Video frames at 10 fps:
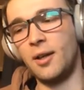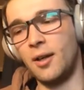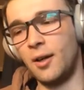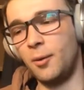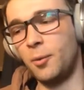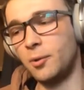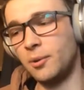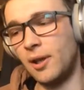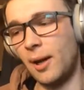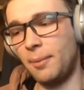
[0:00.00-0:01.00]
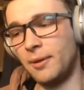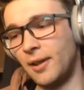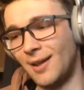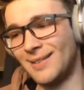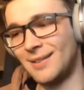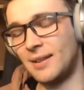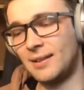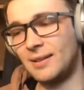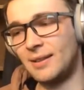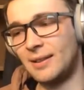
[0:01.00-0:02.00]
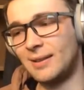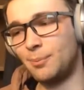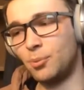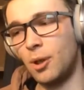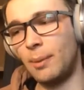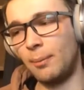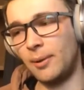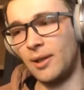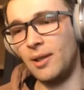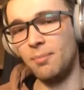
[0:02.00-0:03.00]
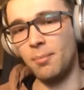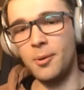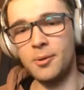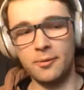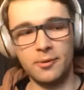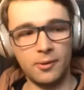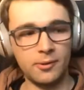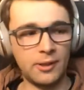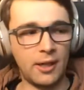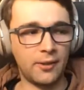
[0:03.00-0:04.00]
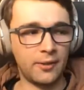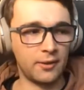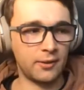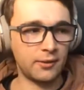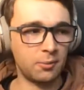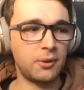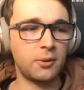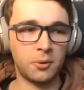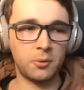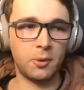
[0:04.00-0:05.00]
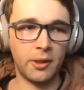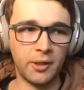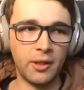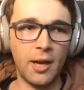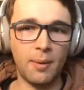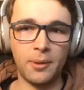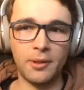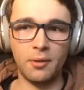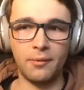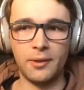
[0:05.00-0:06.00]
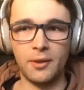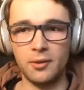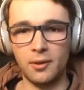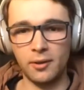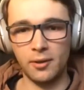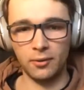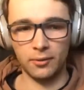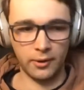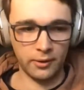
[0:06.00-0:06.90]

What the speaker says: what will happen next is probably most of those articles will require a bit of additional content.